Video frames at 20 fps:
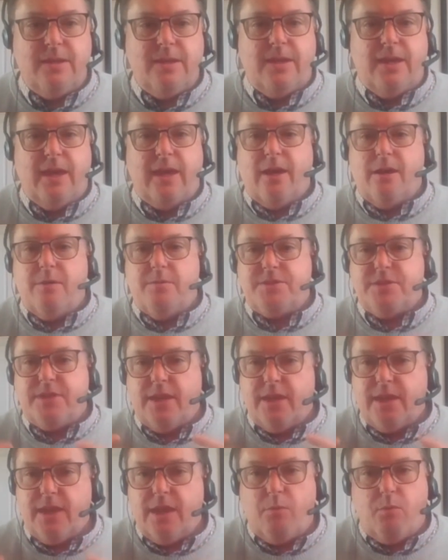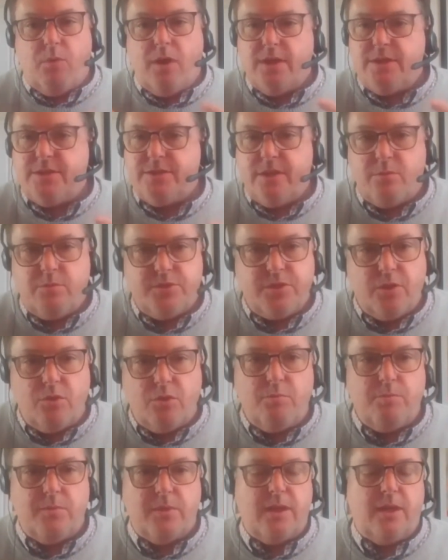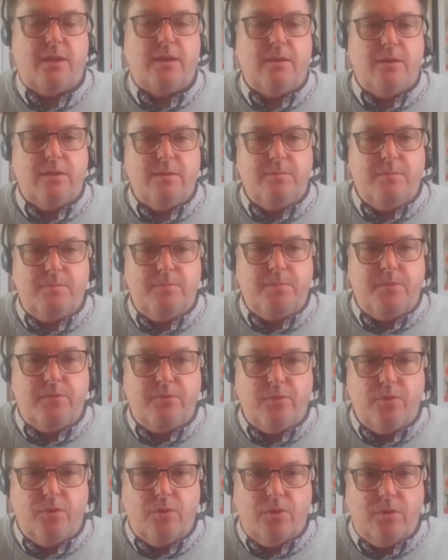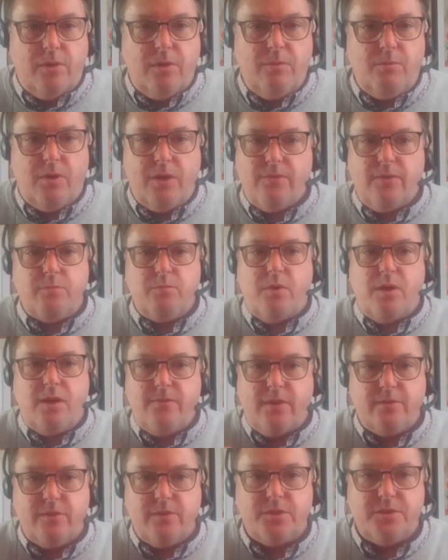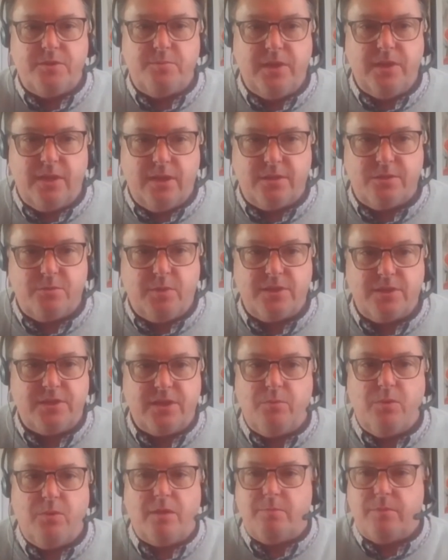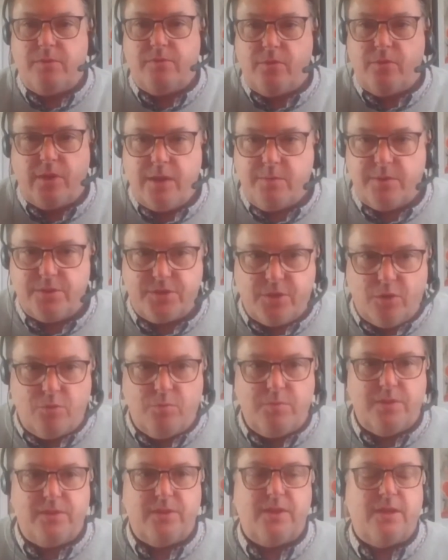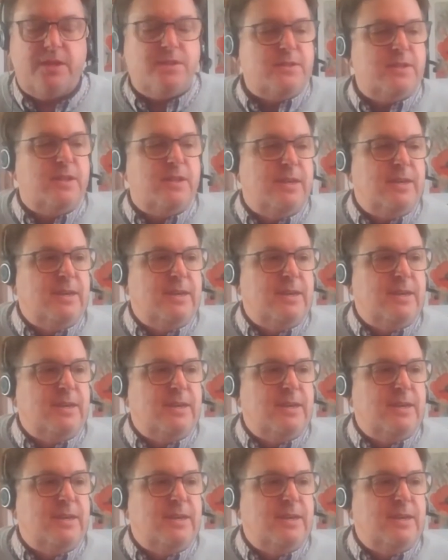And I was saying, yeah, why has no one told me before? Why have I got to being 21 before anyone told me this?